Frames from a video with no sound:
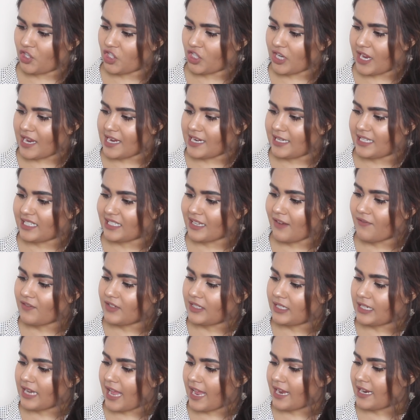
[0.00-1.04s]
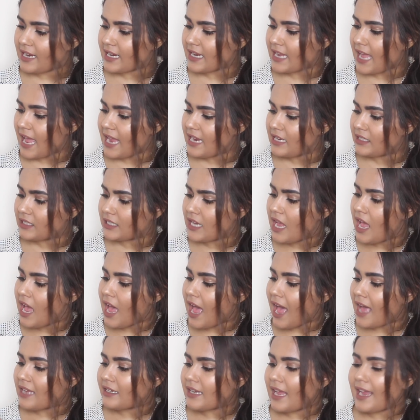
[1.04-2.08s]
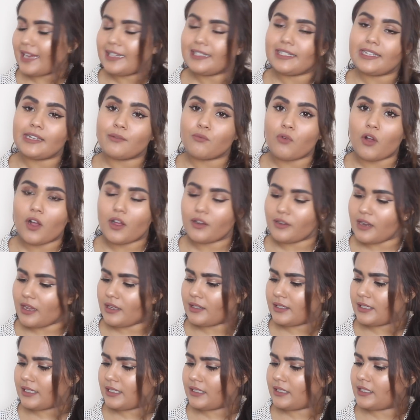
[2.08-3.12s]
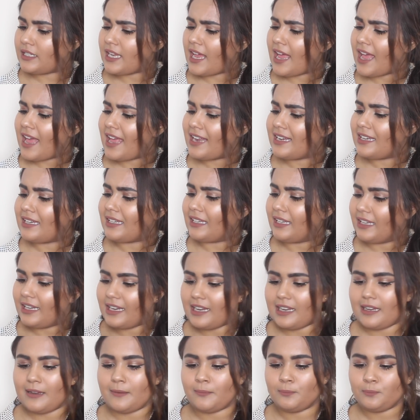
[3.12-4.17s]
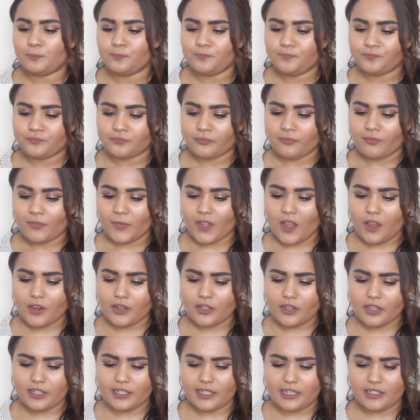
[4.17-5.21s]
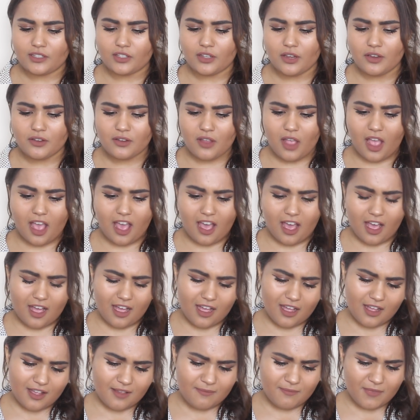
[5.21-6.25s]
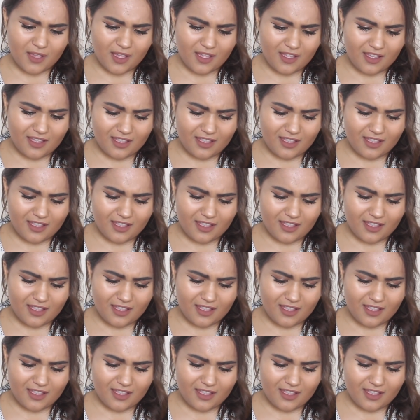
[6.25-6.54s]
the shade 78 Kate and 81 Tenley. Okay, so I